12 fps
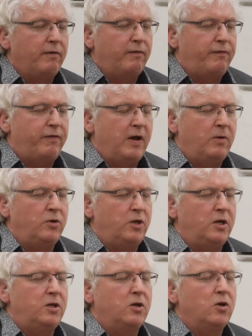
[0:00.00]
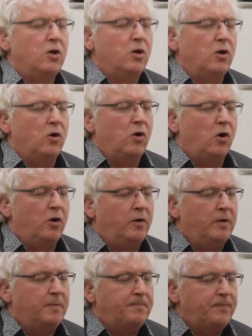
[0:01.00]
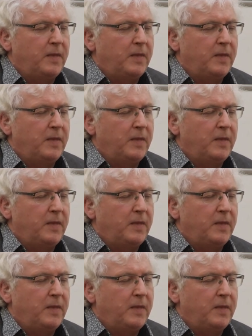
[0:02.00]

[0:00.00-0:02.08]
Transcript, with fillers: founded on